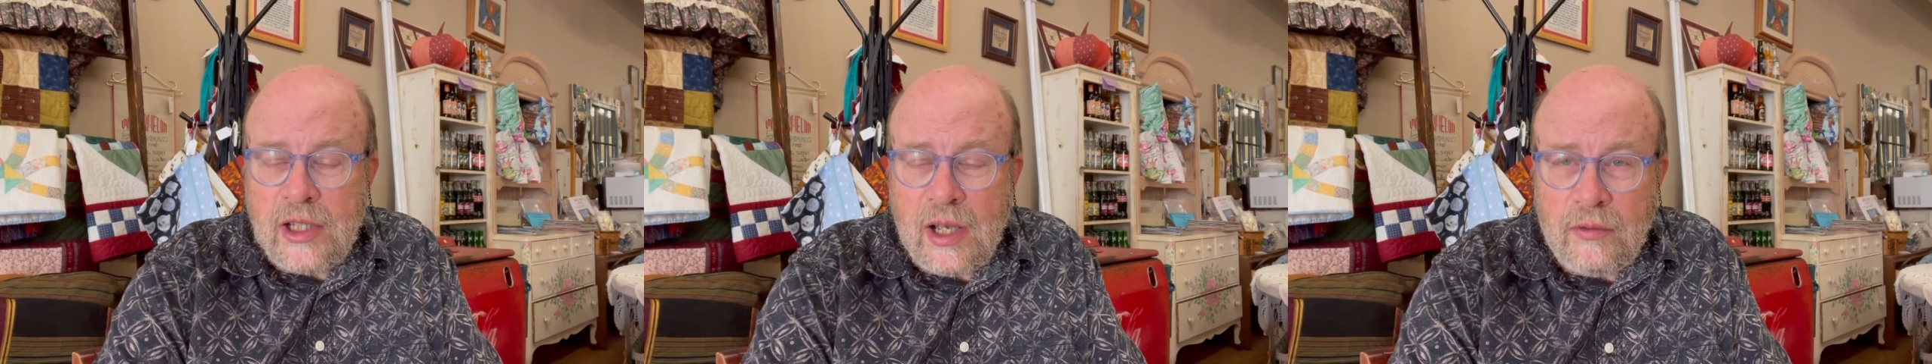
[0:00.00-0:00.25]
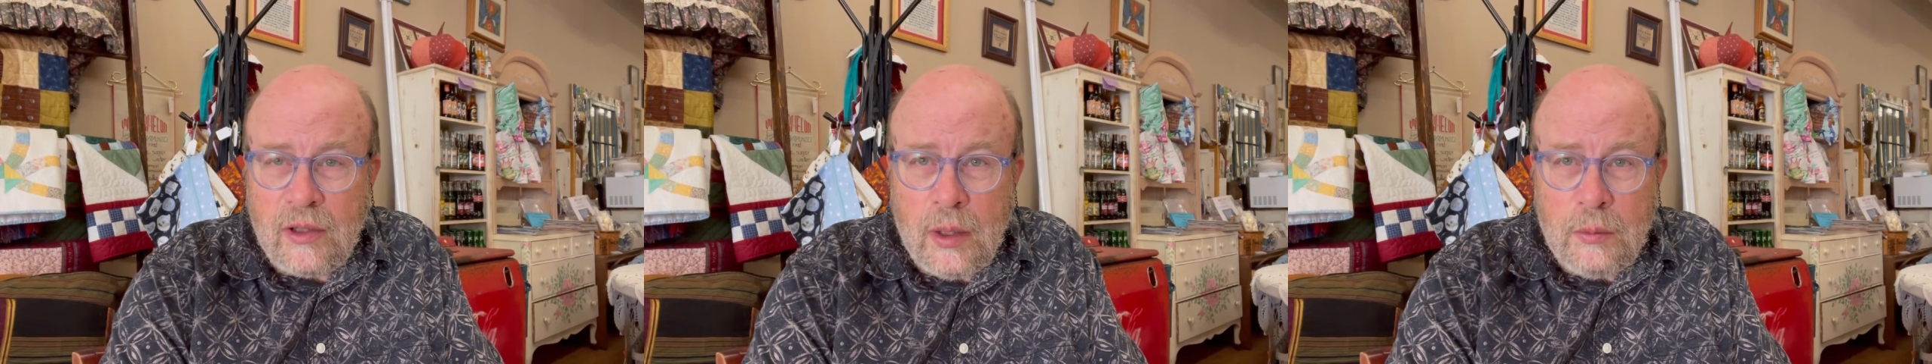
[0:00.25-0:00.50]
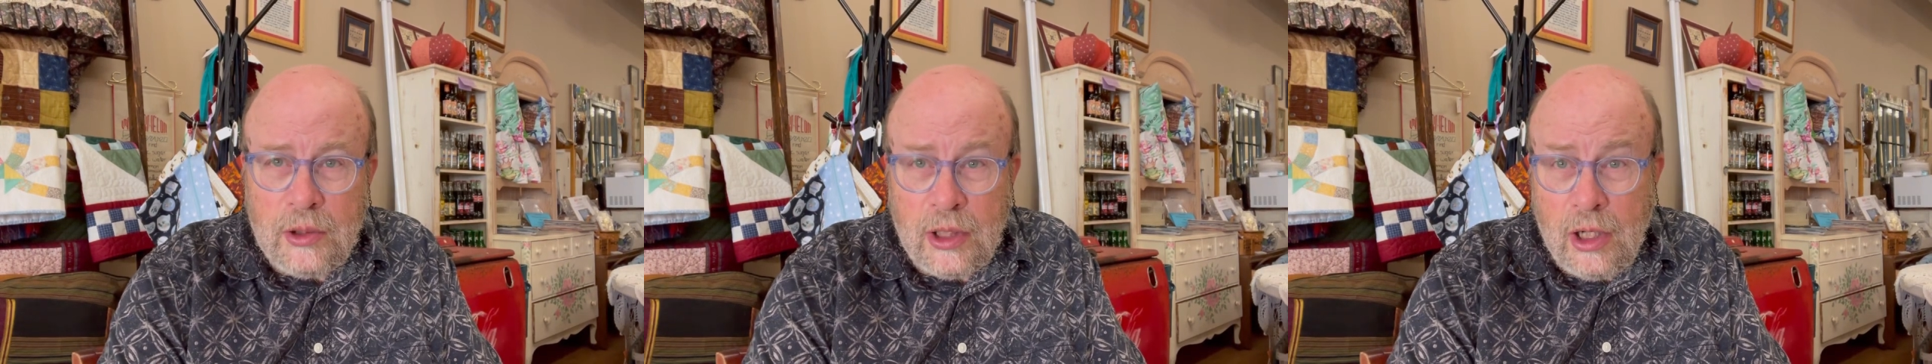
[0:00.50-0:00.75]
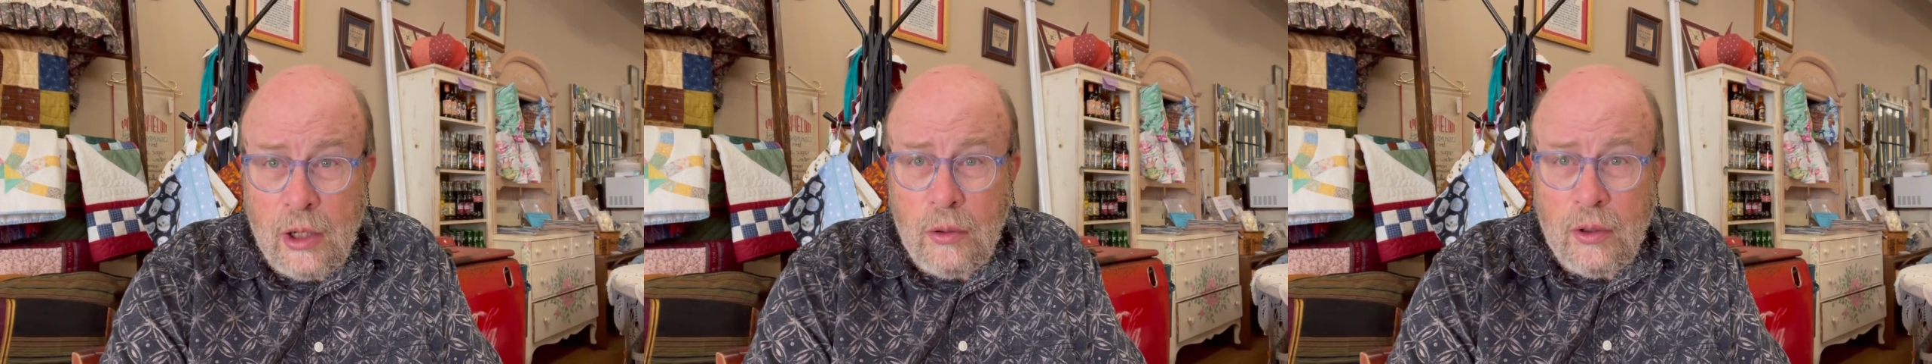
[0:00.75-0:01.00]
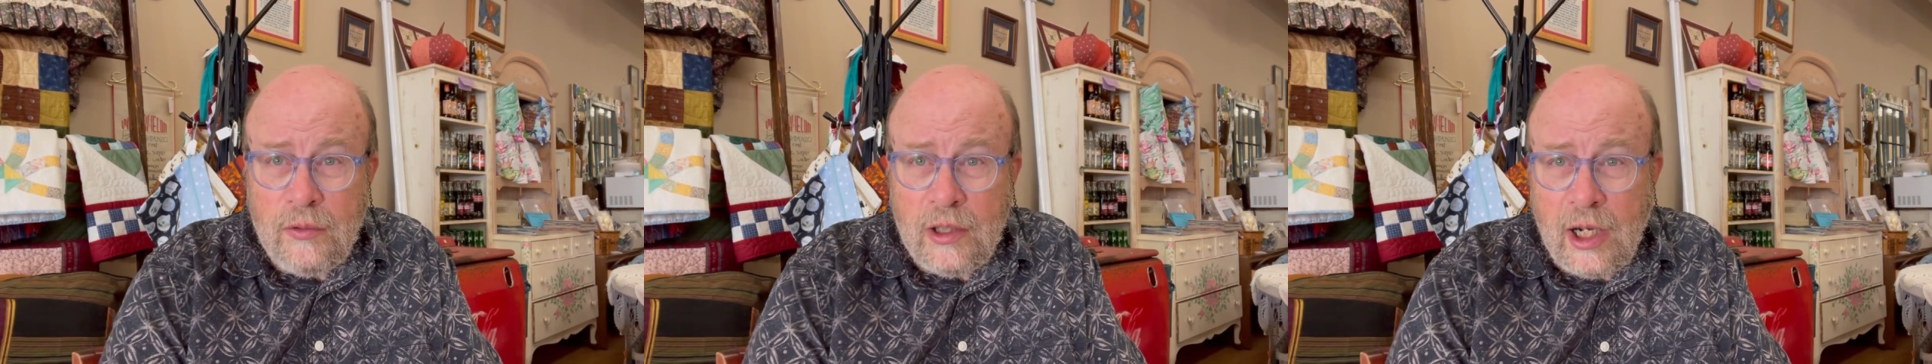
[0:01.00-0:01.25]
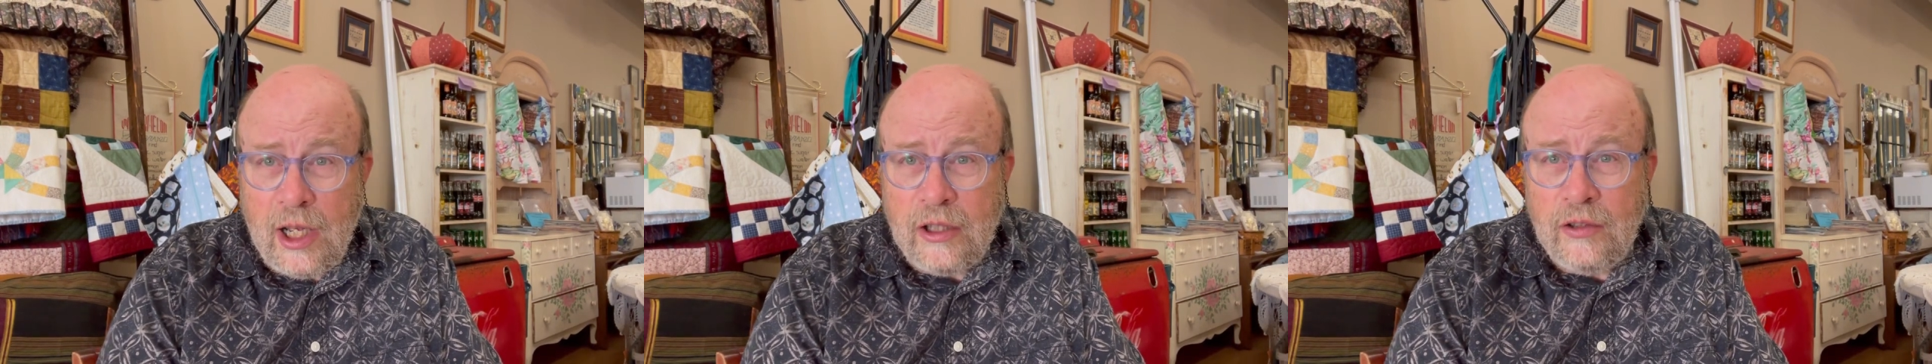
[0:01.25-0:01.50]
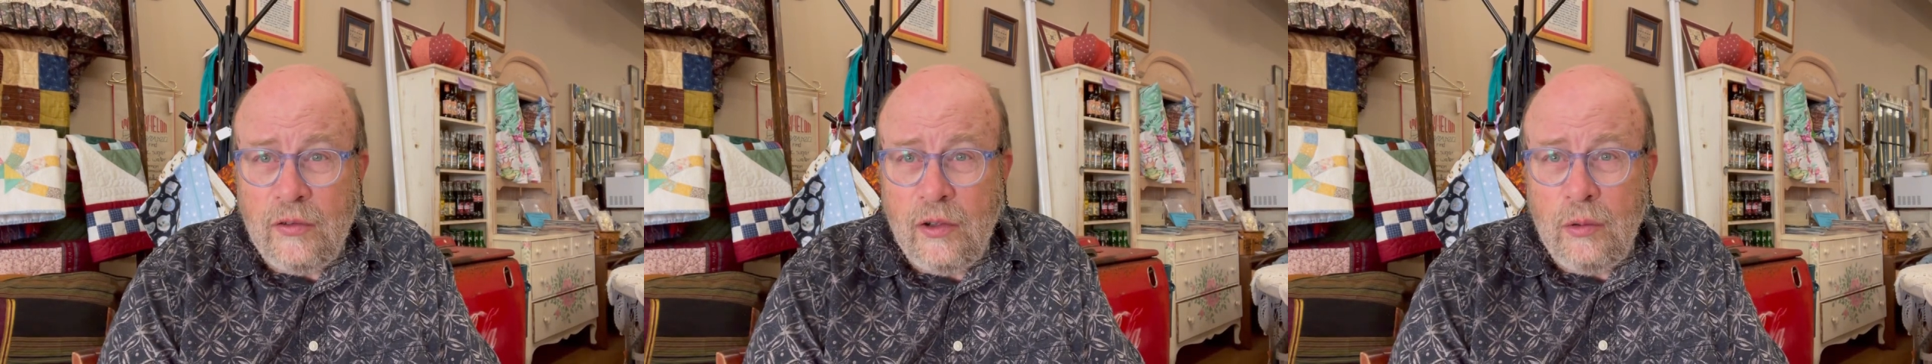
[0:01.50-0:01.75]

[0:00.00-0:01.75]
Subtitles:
I've come to know over the last few